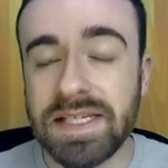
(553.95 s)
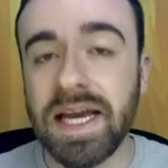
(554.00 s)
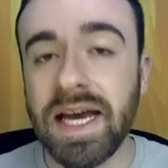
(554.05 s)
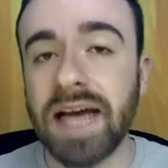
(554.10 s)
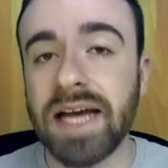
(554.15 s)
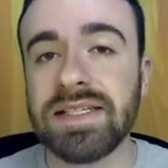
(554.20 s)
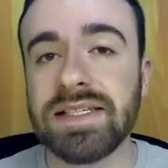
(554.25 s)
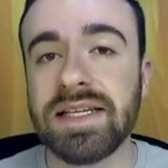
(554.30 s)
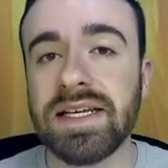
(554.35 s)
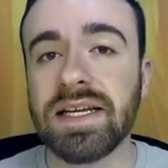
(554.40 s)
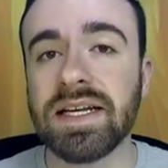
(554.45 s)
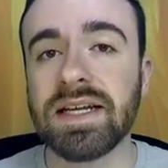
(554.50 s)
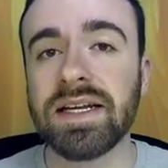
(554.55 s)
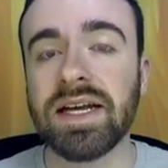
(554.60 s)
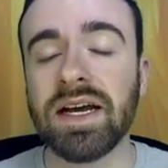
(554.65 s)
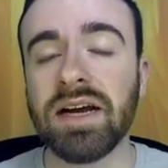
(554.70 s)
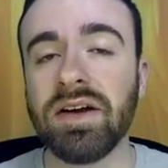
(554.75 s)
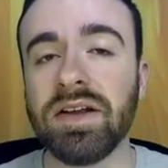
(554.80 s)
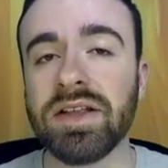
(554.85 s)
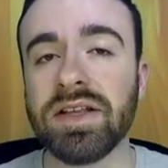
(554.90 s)
Yes, he can
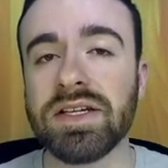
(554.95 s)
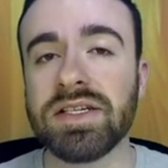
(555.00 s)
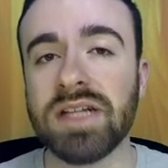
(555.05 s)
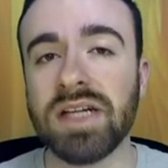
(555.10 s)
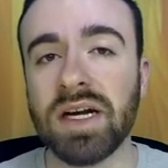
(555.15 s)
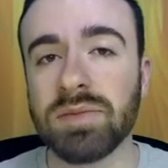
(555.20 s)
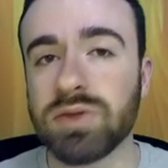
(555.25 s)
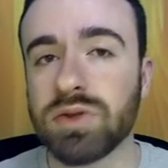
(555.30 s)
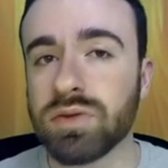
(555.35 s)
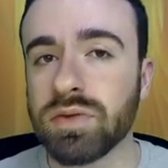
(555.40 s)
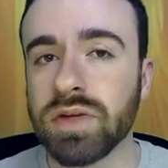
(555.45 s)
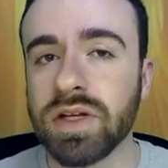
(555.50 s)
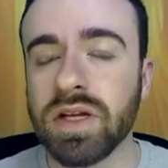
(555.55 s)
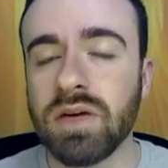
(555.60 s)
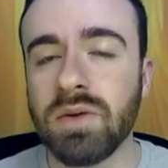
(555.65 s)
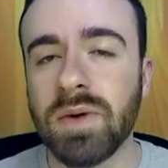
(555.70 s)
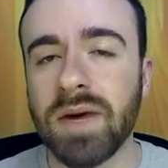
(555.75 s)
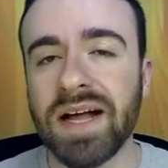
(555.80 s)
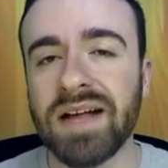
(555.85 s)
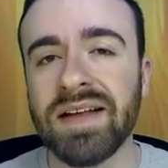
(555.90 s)
carry the gems
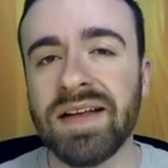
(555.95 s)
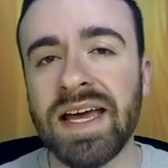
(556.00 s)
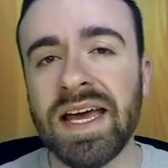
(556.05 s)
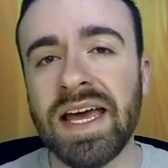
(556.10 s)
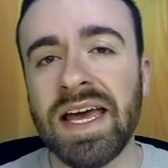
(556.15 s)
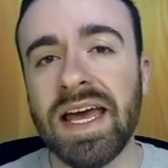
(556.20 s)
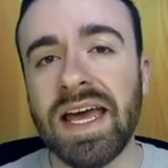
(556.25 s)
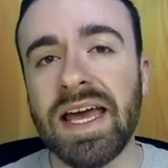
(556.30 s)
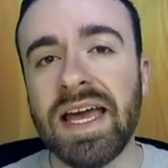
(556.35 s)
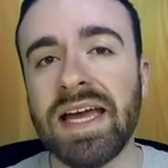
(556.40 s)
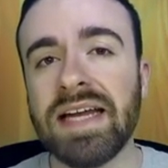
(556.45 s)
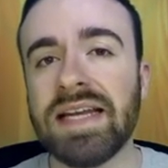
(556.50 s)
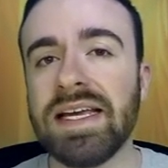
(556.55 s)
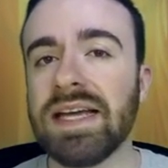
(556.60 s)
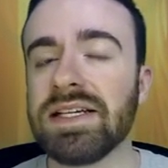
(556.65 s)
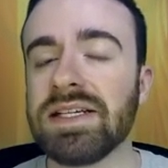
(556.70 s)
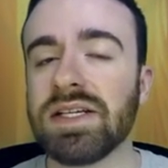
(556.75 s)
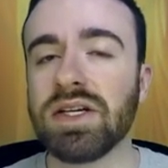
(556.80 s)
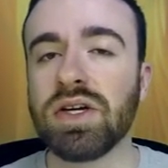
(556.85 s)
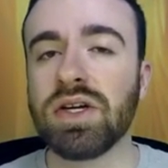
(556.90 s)
really well, and he
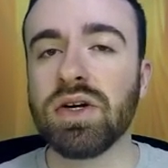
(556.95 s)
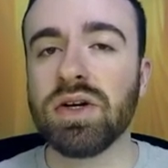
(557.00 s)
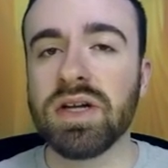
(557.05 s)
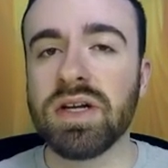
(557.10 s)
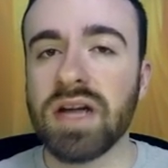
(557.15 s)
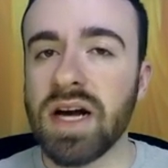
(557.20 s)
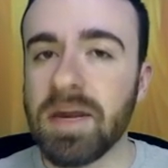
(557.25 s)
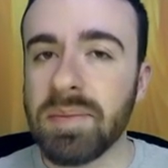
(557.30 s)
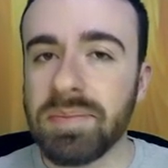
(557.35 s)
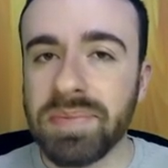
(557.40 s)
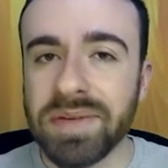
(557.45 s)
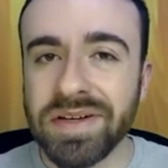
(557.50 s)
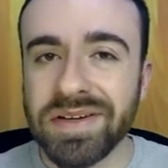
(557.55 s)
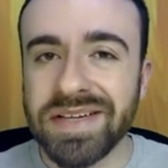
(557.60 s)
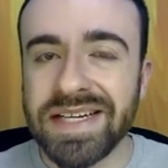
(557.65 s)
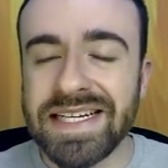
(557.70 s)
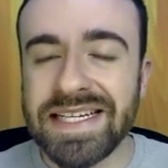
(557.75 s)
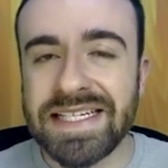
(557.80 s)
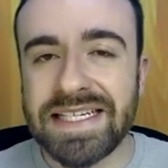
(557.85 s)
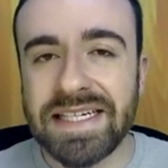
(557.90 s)
has a good
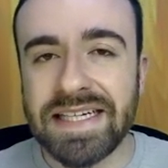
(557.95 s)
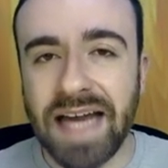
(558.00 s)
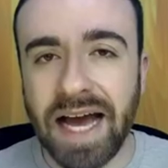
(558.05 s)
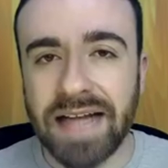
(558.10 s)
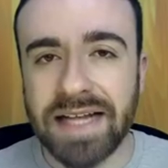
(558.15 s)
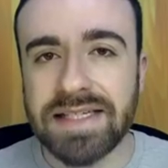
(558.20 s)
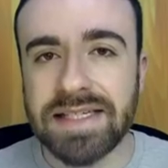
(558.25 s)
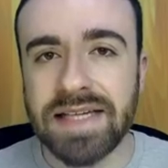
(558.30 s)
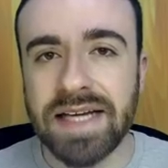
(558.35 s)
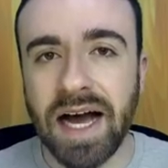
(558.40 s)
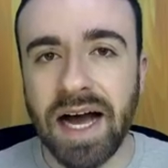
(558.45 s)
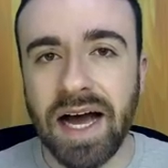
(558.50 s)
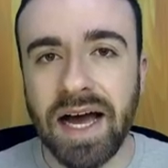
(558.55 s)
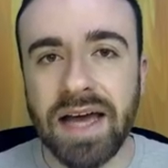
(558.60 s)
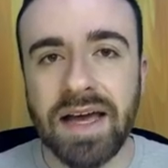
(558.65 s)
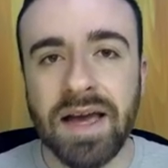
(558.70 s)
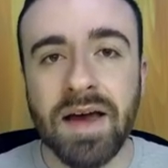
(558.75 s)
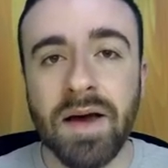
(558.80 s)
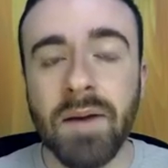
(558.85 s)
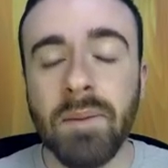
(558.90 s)
ability to not
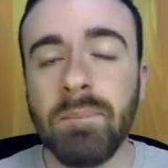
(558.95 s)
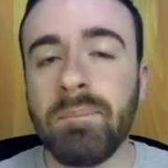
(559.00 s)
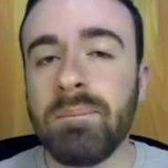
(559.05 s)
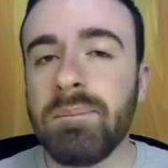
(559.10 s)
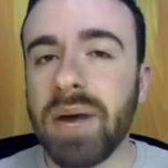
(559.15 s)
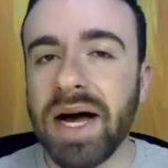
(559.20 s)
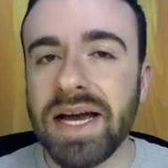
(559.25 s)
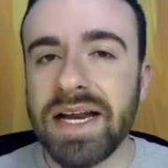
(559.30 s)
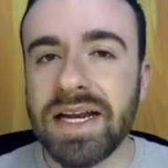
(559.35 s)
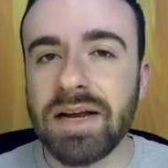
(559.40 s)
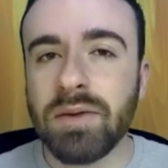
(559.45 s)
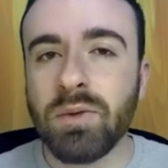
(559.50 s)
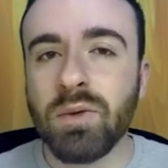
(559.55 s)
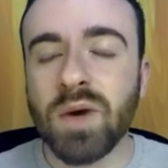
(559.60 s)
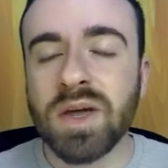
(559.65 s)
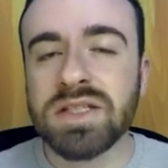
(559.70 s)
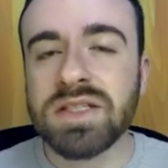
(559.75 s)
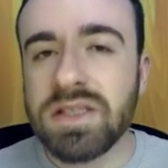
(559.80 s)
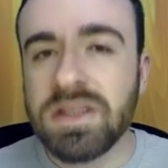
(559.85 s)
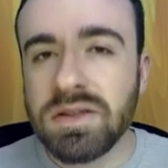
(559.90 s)
die, but
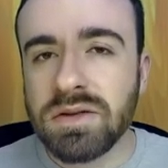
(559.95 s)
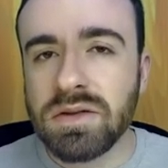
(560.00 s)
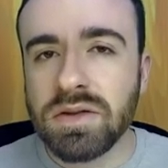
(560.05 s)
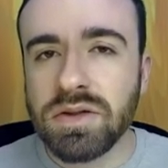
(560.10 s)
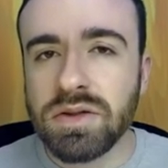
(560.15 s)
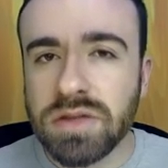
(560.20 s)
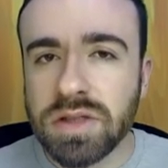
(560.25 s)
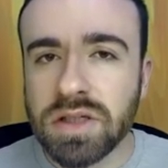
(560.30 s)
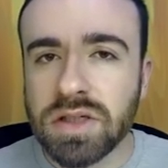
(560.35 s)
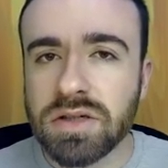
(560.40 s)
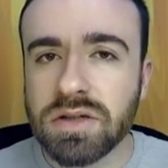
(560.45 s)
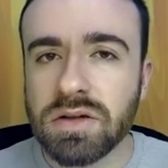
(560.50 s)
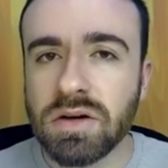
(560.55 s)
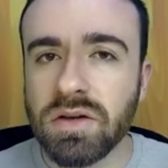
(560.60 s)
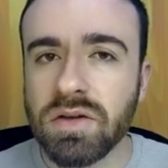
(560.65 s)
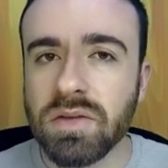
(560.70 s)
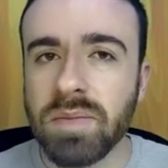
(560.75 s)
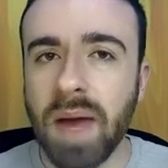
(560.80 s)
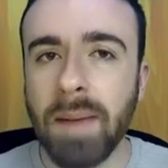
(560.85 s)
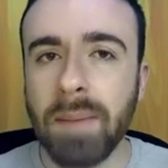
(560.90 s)
once you lose control
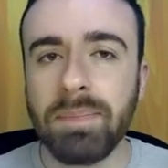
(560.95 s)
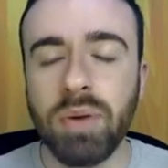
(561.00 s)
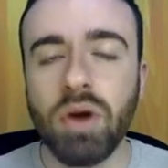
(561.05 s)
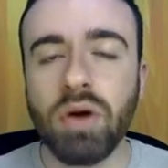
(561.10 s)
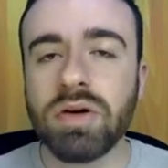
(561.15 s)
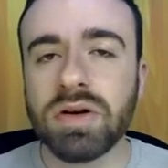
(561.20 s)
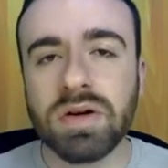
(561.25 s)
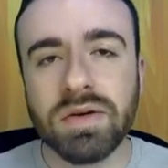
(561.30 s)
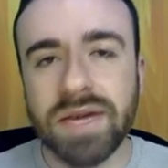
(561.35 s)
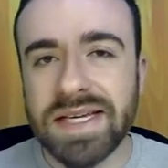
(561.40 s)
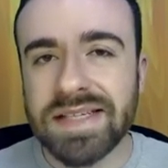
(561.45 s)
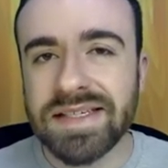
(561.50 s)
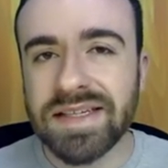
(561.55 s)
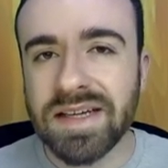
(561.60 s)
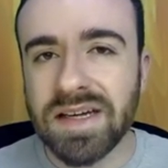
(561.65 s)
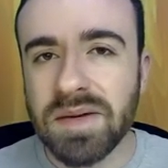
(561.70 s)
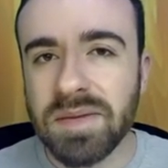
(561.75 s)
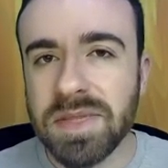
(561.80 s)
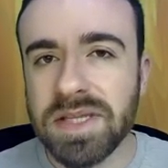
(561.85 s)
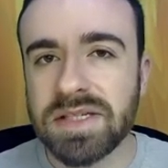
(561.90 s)
of the map, Poco isn't
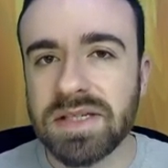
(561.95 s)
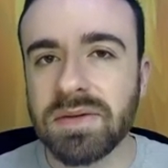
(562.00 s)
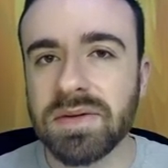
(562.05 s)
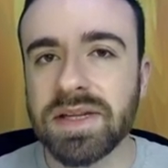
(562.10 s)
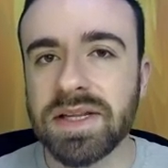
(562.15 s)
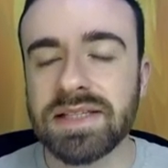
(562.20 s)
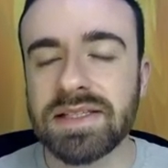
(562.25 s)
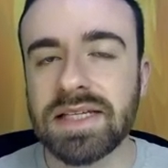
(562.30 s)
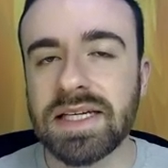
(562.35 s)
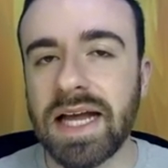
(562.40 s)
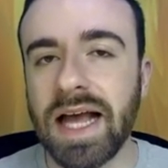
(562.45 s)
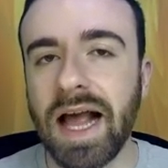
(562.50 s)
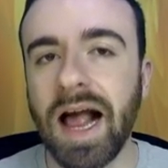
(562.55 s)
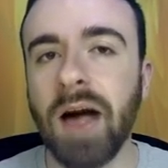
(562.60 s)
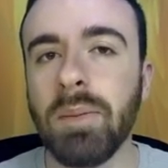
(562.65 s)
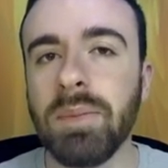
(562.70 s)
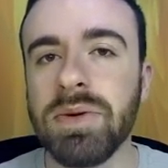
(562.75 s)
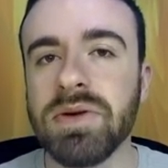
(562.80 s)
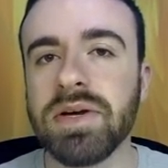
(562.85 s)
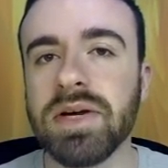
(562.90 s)
going to be someone that's going to
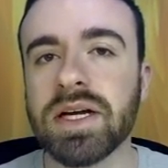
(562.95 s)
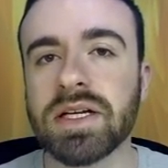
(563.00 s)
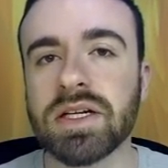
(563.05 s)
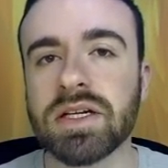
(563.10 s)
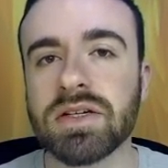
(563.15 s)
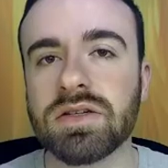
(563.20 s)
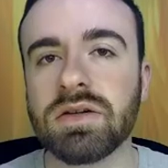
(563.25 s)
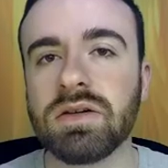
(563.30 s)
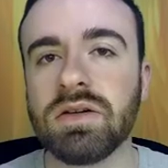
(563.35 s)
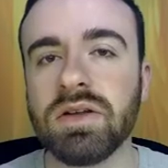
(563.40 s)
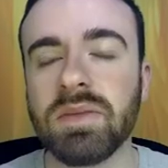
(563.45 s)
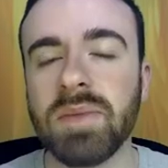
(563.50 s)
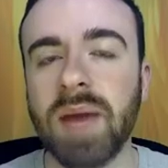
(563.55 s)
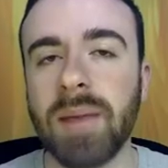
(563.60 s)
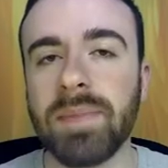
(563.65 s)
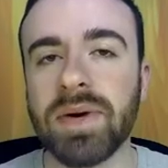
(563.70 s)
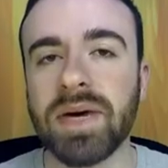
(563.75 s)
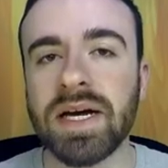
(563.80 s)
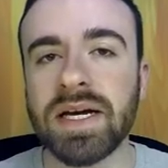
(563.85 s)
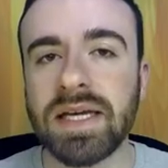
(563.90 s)
help you get control of the
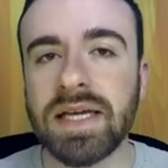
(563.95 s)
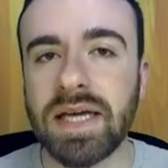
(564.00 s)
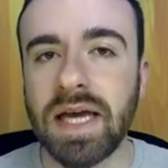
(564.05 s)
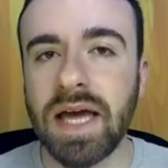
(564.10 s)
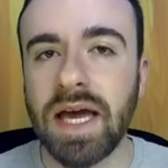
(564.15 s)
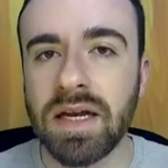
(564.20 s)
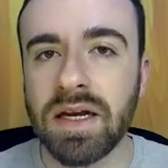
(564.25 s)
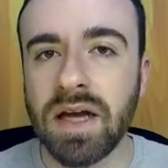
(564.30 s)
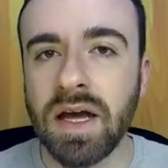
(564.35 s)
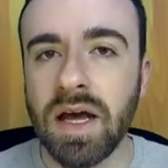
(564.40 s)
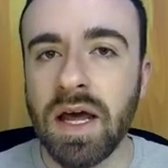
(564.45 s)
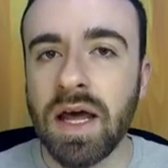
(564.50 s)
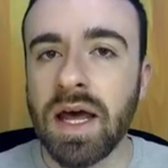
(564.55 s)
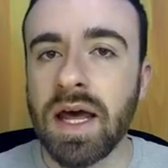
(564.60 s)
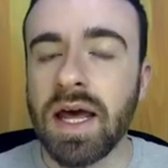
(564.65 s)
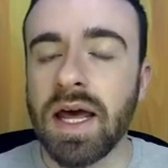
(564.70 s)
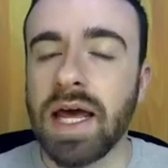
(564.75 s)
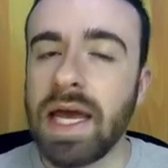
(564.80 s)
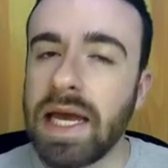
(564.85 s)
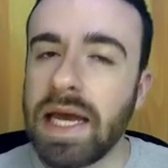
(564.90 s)
map again,
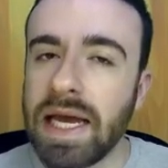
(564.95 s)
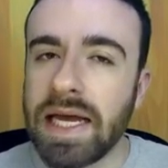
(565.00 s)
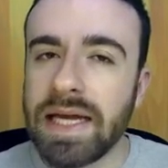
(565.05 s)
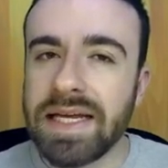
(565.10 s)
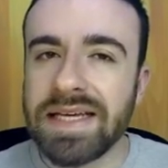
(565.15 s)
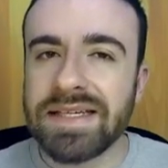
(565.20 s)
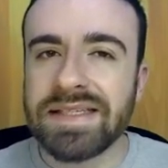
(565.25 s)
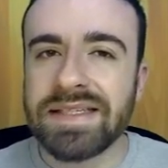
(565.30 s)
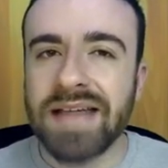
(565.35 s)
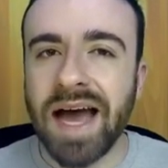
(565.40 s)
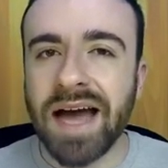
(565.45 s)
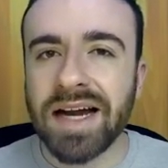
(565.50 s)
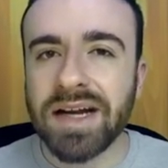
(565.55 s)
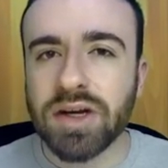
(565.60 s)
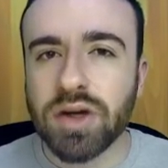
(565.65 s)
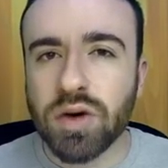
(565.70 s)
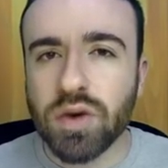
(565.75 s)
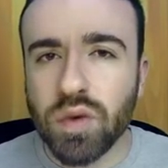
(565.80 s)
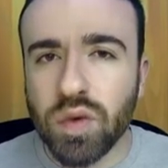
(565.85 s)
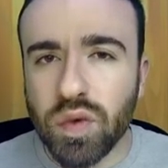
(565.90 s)
and he's
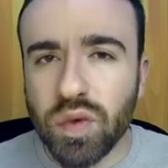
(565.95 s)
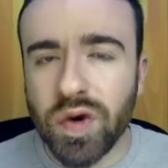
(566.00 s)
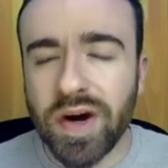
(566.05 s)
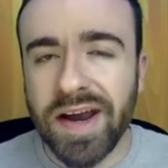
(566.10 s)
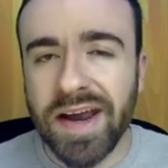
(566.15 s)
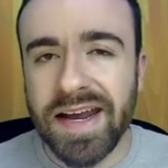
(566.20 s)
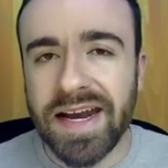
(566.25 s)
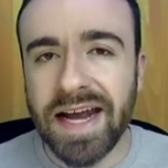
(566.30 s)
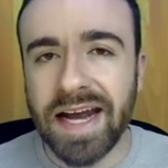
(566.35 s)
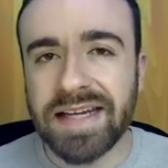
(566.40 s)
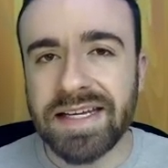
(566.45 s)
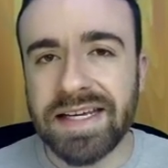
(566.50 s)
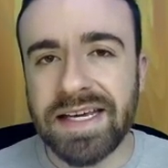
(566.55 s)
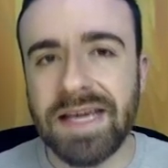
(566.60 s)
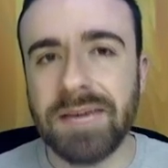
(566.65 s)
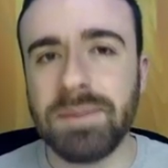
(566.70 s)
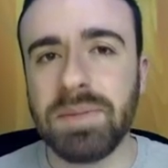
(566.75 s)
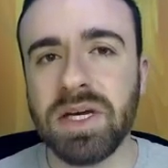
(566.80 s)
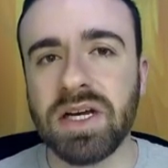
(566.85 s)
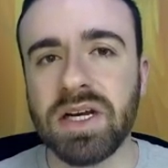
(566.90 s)
not great at
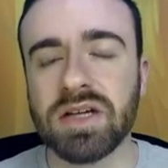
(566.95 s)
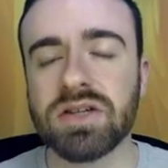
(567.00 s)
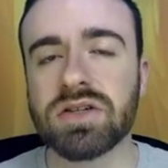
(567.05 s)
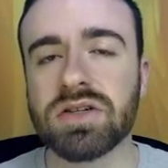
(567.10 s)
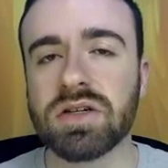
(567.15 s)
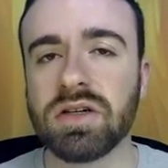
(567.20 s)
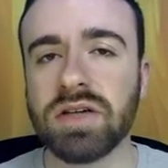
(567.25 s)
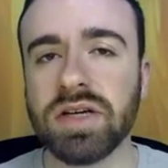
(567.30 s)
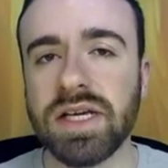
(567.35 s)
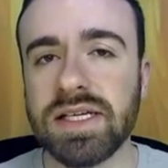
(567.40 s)
keeping control.